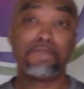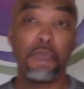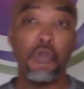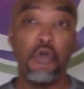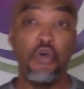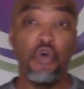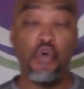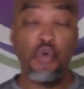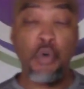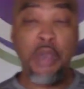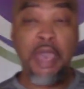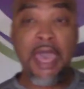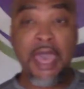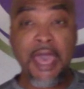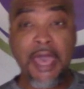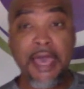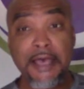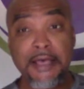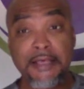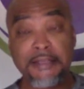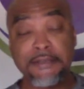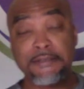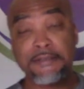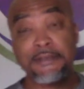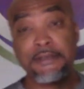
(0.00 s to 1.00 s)
who
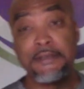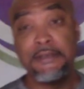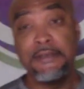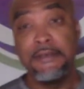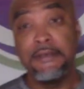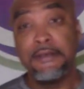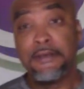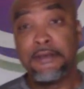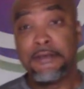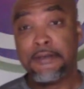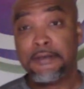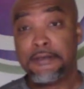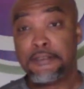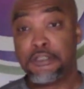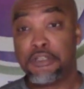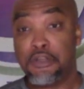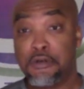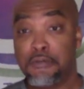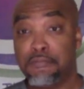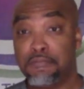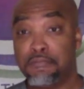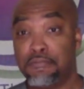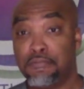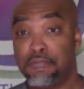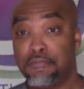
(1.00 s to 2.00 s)
has
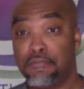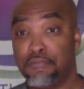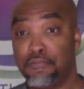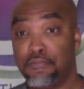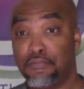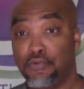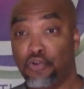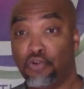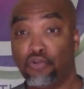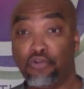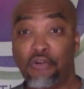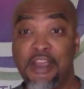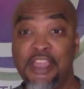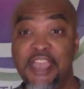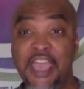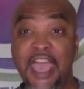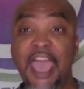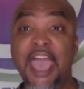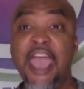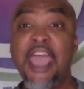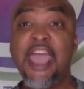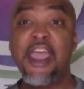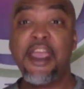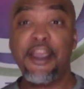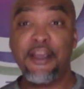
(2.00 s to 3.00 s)
some gray
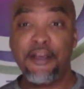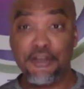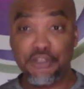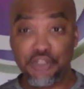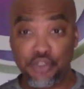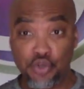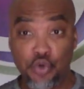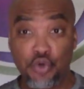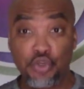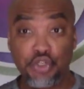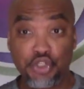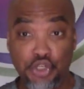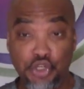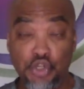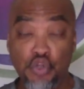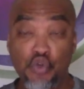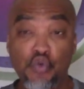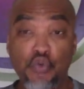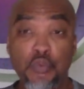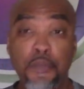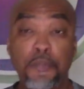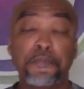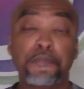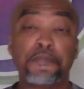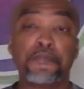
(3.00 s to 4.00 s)
hairs or
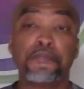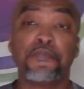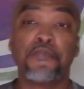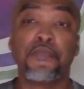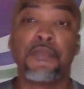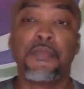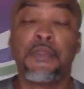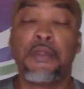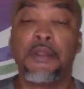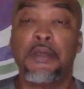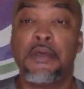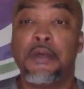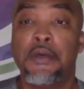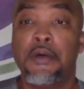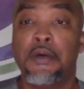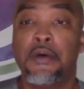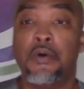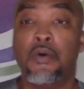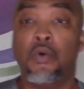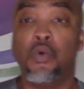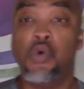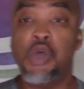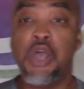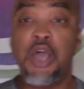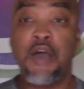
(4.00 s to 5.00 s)
two,
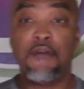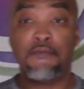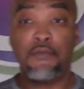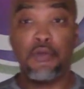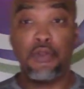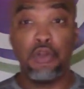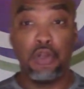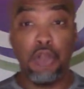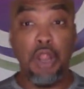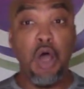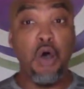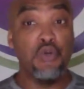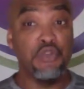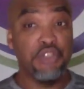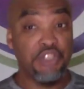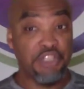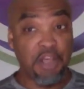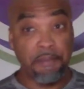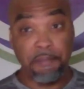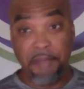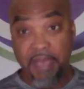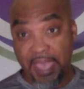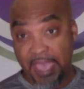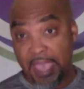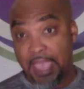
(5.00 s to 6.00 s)
or who have lost
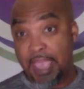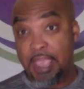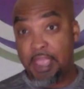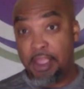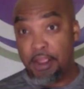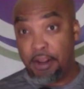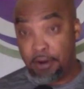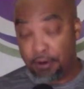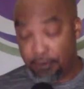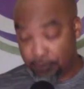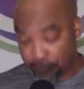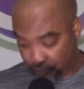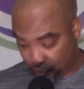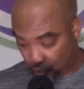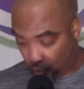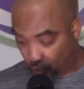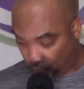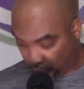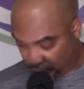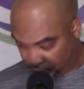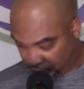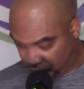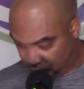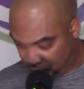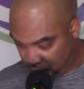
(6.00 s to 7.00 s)
some hairs
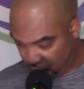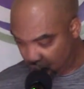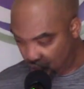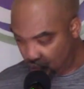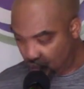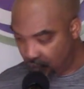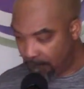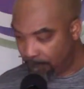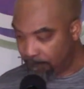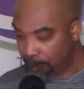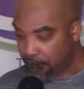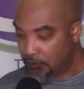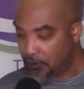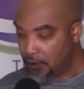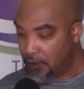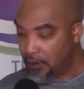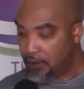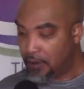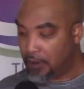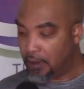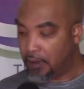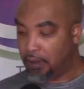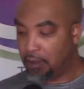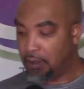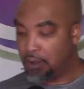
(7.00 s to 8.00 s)
or two,
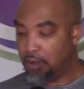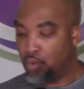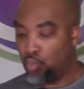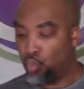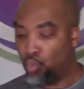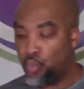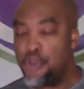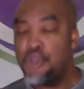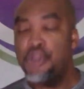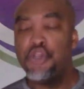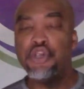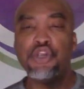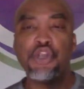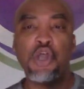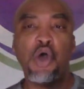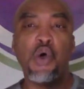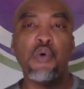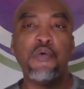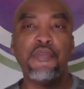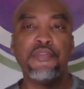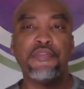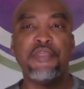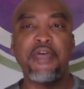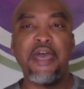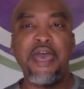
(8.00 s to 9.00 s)
we
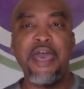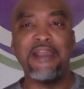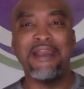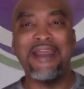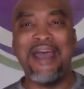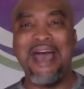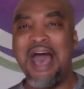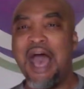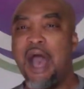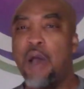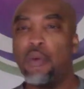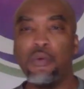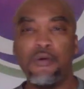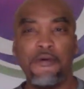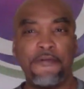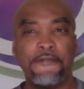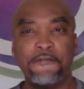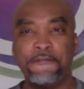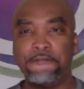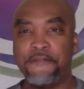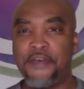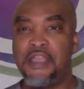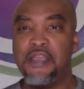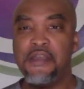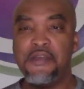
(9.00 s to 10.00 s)
know that our
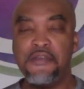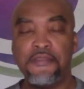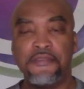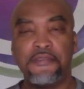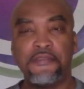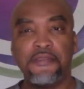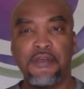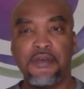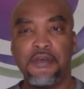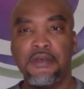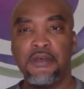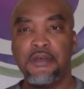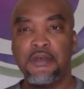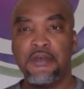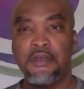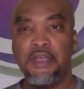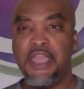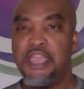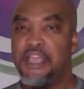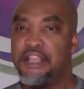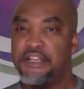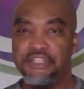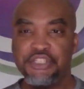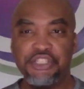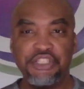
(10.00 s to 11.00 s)
faith
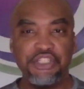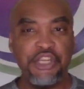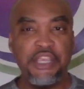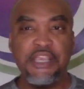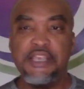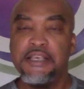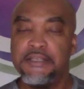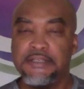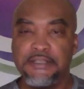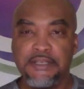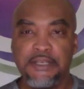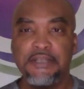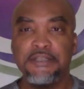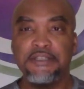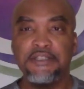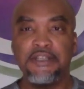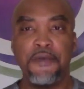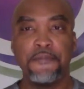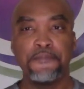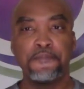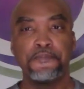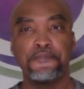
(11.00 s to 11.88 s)
in Jesus